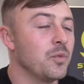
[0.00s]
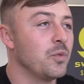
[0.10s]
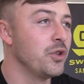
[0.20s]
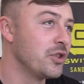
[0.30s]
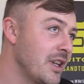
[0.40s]

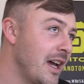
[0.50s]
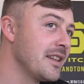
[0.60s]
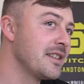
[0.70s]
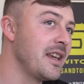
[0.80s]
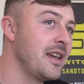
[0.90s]

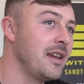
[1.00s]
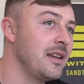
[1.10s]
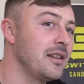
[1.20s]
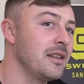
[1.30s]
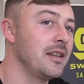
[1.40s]

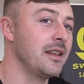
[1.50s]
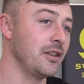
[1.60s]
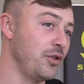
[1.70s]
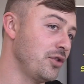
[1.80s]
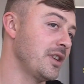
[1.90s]
Utilizing
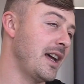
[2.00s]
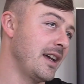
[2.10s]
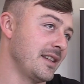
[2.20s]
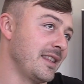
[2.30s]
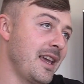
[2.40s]

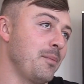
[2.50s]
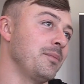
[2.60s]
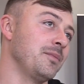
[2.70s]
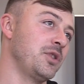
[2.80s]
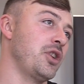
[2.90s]

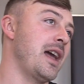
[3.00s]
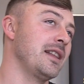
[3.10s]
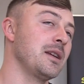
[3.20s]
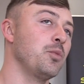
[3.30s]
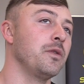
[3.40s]
them to
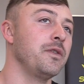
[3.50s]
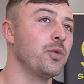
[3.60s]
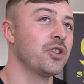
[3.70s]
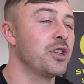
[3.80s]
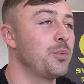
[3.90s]
add some more
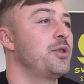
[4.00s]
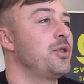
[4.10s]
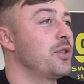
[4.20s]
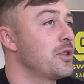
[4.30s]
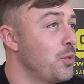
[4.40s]
viewership
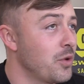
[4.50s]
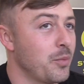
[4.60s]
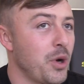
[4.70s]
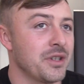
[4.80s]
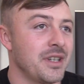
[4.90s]
to the sport of
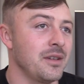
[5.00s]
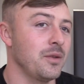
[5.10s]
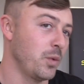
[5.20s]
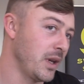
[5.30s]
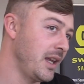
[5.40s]
boxing.
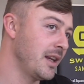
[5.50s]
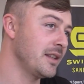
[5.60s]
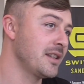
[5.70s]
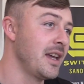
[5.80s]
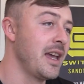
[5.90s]
We need
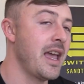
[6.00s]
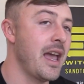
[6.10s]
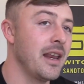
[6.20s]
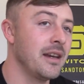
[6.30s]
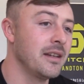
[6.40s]
it.
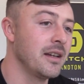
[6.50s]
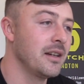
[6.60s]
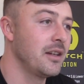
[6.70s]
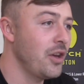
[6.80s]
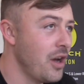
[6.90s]
And
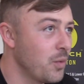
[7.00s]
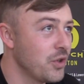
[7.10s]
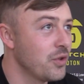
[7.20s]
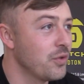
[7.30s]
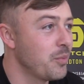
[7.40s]
I
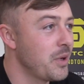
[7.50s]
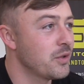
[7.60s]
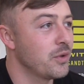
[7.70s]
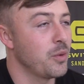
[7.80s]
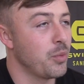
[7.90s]
wish you all the
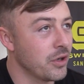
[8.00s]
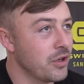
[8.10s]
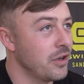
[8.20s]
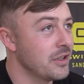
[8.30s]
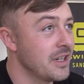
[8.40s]
best with your
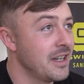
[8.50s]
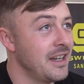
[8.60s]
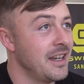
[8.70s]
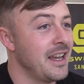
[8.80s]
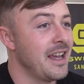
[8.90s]
podcast.
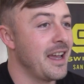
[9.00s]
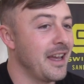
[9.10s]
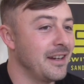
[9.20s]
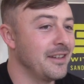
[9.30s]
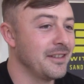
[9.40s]

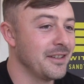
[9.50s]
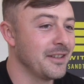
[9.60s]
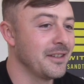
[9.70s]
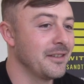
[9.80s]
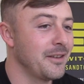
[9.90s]
And
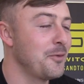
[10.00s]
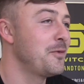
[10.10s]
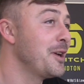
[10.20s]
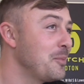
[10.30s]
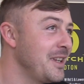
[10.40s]

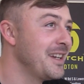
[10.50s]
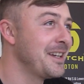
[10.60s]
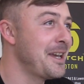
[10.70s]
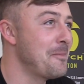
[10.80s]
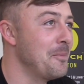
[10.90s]
hopefully I'll be here
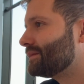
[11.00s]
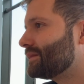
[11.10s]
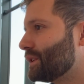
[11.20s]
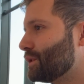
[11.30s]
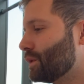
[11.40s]
again.
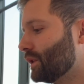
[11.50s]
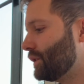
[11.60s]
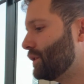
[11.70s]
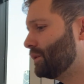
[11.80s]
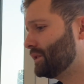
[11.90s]
You will
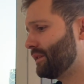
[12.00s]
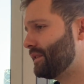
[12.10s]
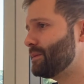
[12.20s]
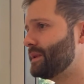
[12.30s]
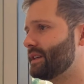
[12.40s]

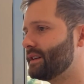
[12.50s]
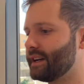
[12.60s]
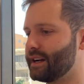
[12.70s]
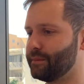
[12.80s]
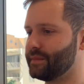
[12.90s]
definitely be here
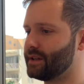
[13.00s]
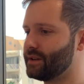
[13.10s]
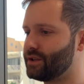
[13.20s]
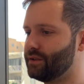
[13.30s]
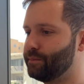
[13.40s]
again. I'm gonna
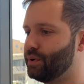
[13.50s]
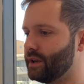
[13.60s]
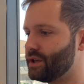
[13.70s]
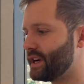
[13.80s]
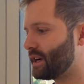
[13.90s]
pull
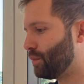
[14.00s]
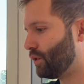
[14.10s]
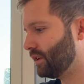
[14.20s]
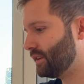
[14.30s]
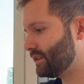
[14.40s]
a Jake
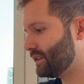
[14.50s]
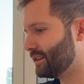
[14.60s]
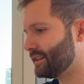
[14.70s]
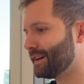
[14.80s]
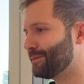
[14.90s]
Paul
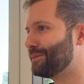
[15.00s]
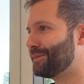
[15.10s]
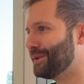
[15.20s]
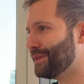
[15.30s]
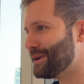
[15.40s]
and
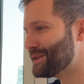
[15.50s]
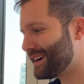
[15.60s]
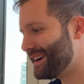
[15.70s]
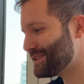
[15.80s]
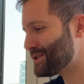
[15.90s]
pull those
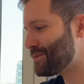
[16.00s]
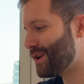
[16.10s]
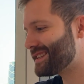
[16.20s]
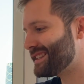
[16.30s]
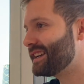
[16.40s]
guys into
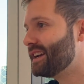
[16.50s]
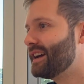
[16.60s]
boxing.